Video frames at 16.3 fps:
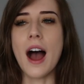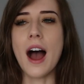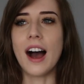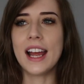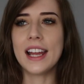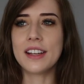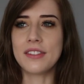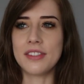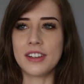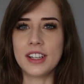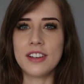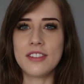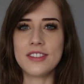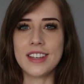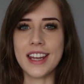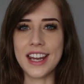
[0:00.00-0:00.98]
I have
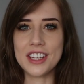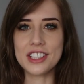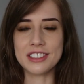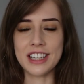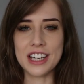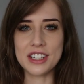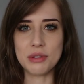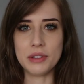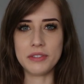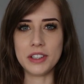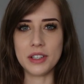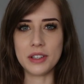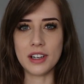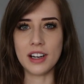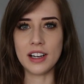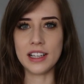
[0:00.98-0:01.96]
loved interacting with you
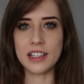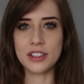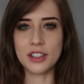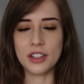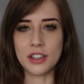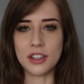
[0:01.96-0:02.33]
guys